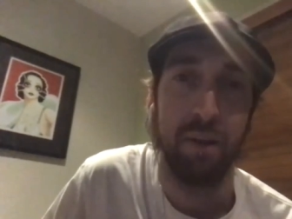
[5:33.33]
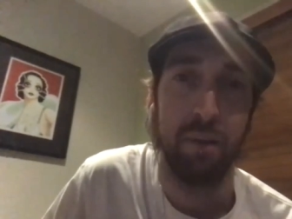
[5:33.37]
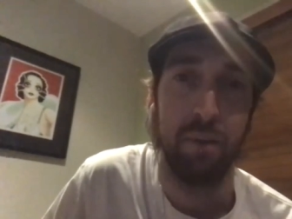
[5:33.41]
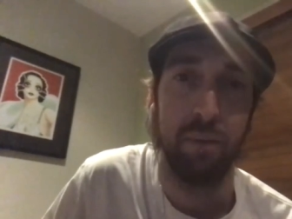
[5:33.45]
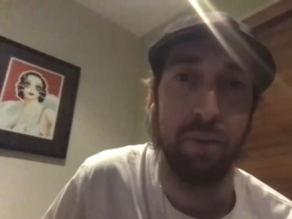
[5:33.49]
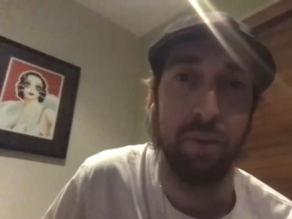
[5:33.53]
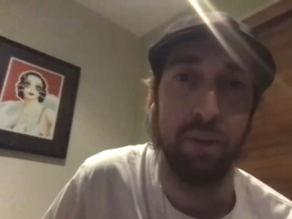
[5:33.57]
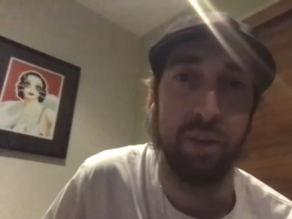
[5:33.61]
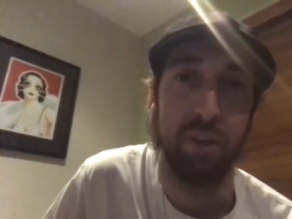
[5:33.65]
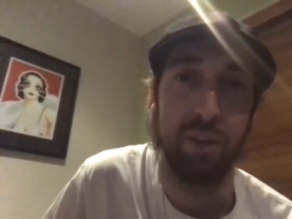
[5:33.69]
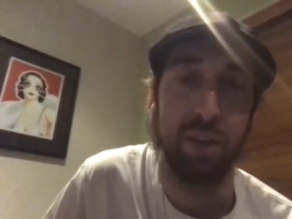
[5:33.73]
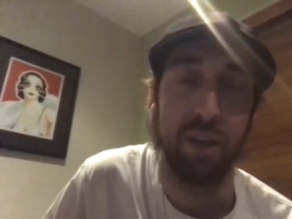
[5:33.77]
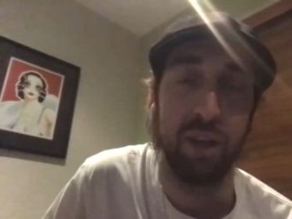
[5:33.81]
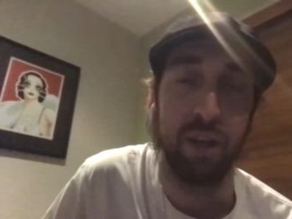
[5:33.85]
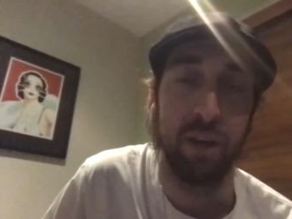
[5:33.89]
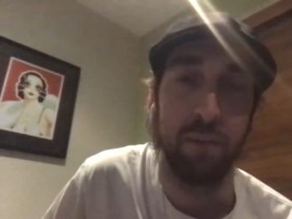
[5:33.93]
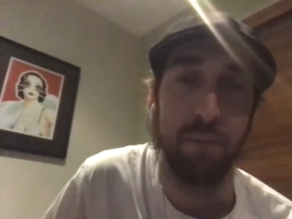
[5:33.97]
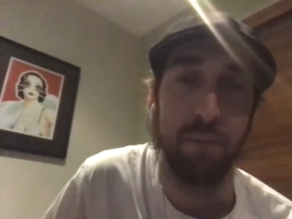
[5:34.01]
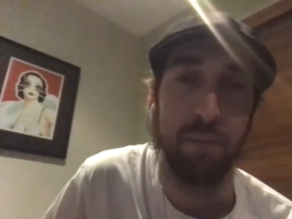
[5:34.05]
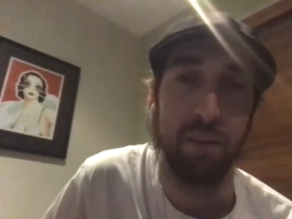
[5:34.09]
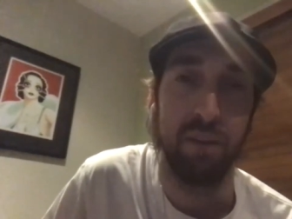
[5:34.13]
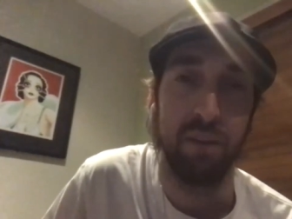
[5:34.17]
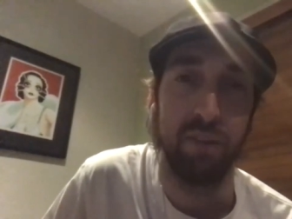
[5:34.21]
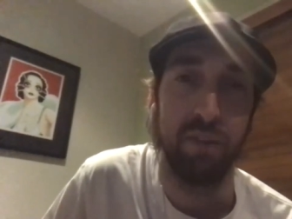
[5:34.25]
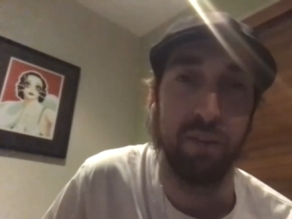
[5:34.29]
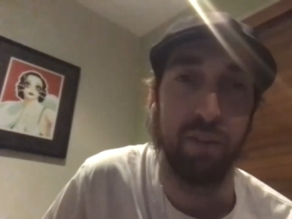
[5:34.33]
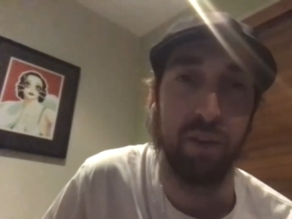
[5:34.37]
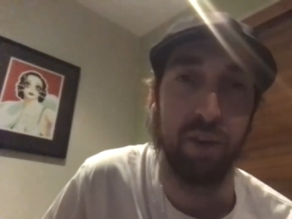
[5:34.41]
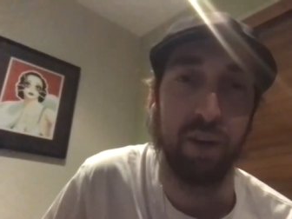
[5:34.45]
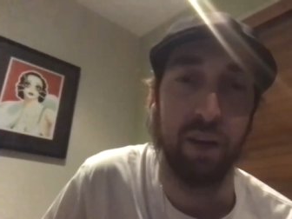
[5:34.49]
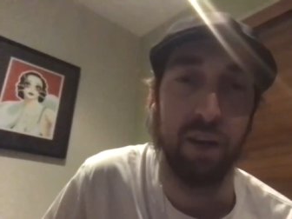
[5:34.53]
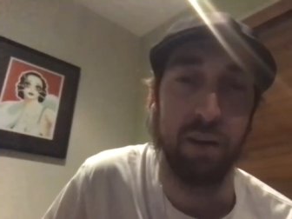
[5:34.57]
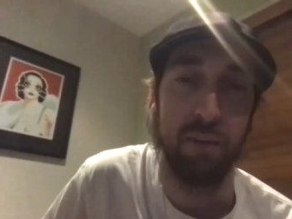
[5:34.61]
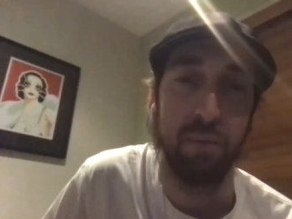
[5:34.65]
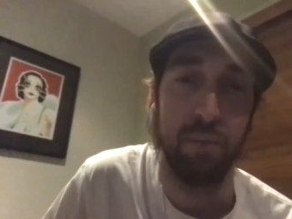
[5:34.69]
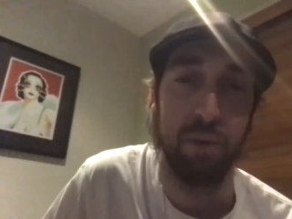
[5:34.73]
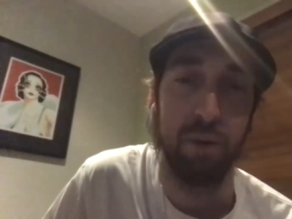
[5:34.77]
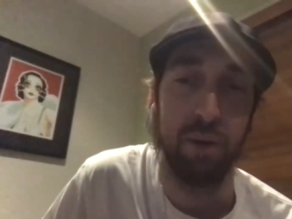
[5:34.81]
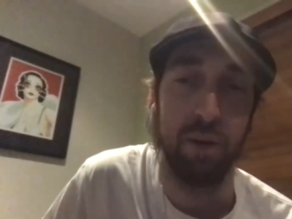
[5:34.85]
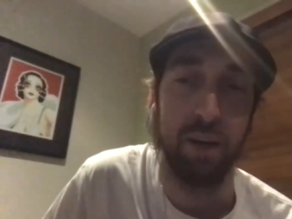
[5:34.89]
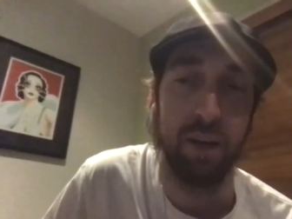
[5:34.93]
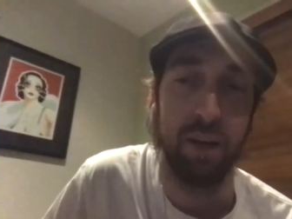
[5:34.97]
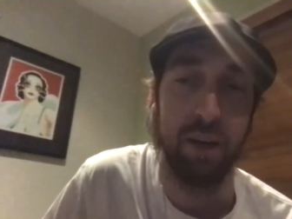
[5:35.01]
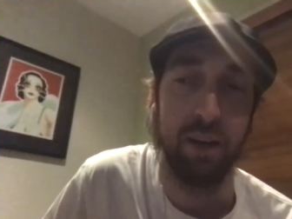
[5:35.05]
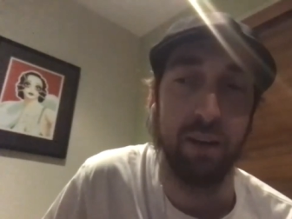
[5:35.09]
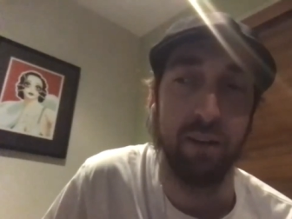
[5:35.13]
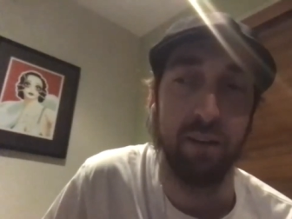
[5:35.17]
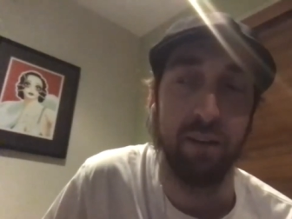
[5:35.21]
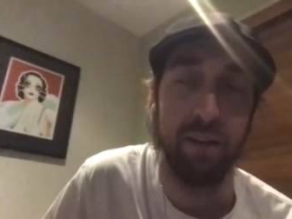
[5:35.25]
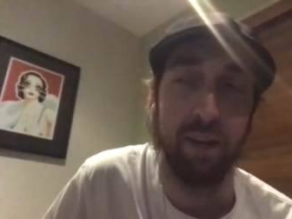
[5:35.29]
which um, is fired
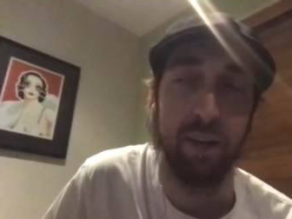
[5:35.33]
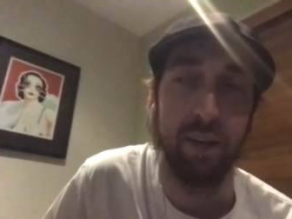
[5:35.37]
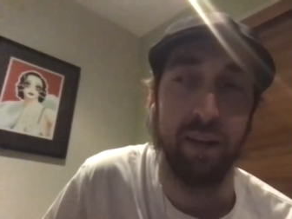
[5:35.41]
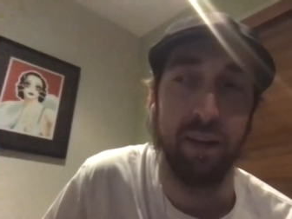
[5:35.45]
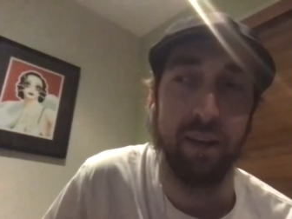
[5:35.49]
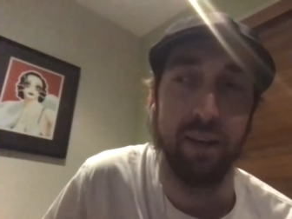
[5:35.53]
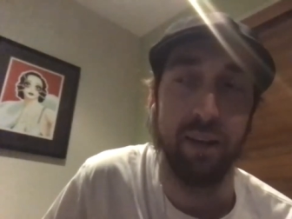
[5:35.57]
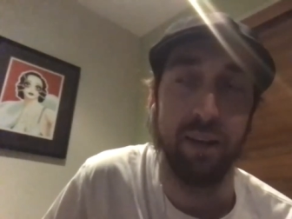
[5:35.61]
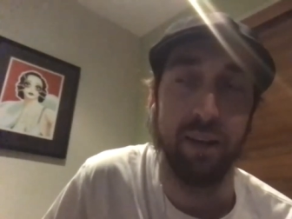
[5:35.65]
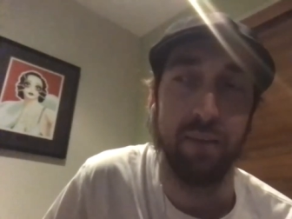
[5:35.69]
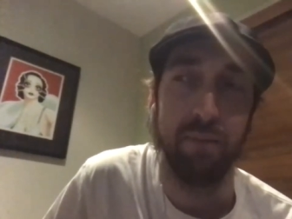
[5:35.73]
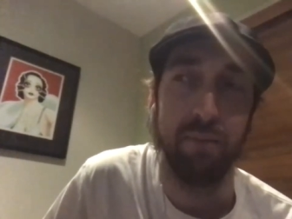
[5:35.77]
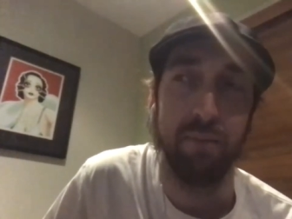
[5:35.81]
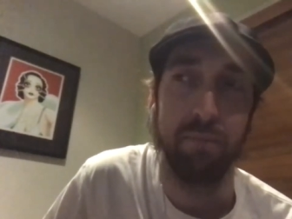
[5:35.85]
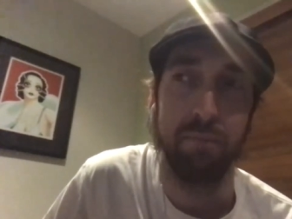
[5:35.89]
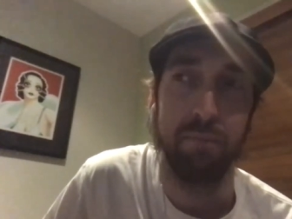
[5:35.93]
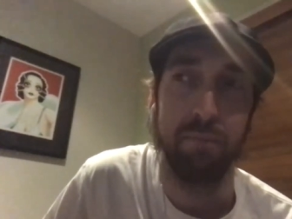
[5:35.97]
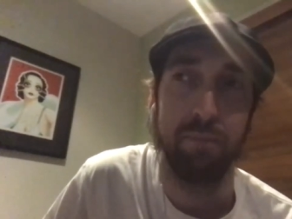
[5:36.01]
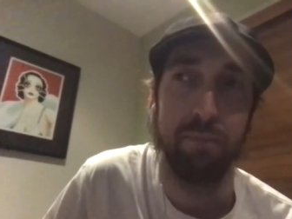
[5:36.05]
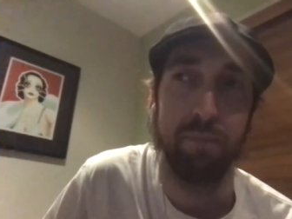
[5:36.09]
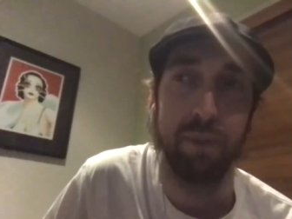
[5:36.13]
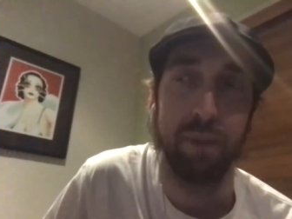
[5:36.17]
by a, um,